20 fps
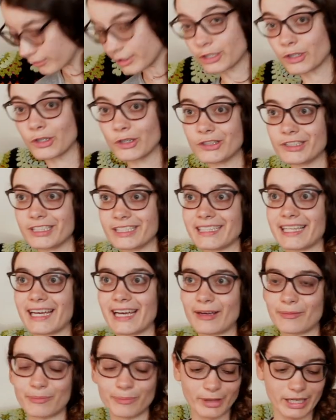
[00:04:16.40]
recording the
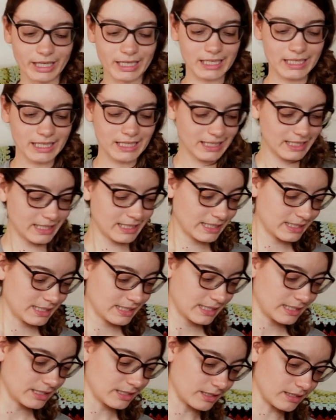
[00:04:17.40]
handpan?
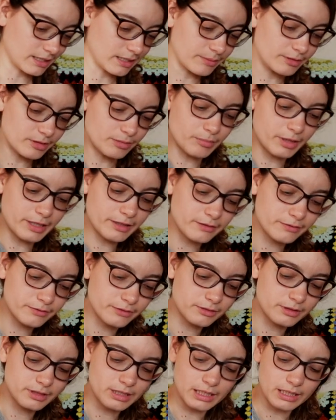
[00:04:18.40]
Uh, the
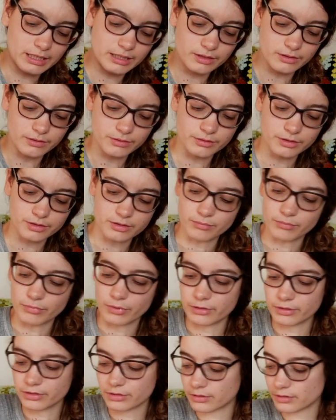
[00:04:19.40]
microphone that I use the
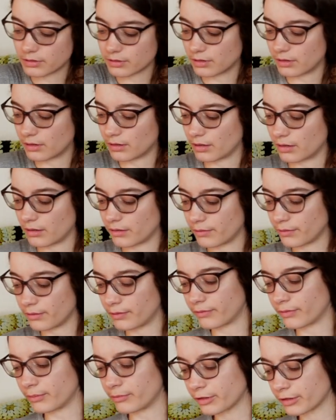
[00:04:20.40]
most
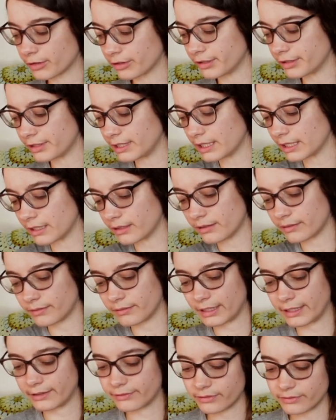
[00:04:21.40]
from recording,
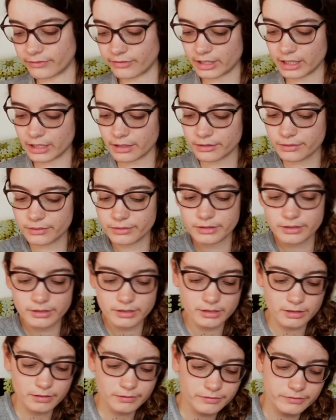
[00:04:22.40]
like for videos and
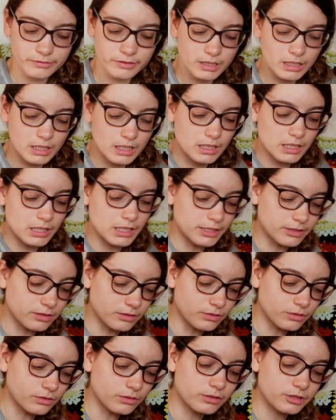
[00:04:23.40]
stuff, is
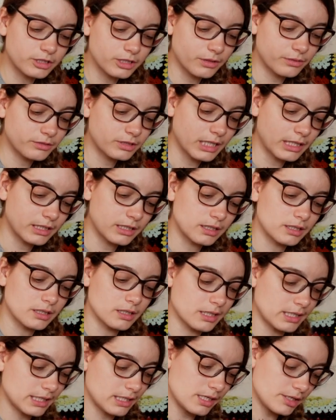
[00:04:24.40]
an Audio
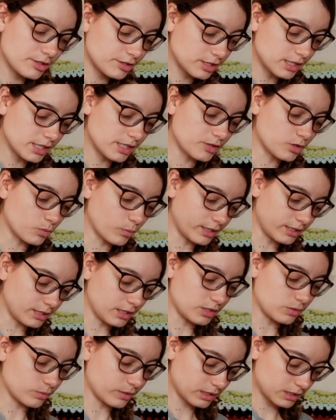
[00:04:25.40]
Technica
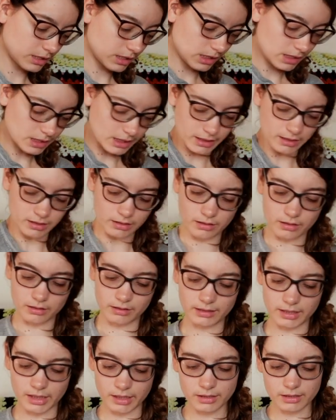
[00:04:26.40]
AT2020. It's a
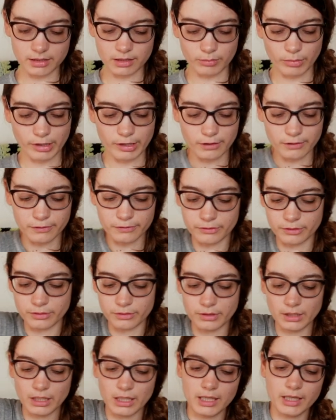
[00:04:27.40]
condenser
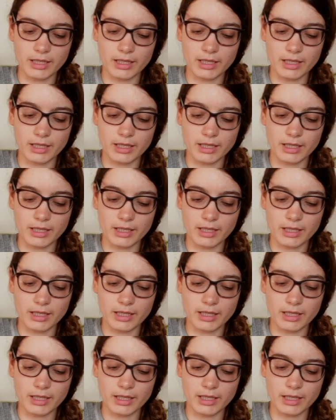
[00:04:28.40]
microphone.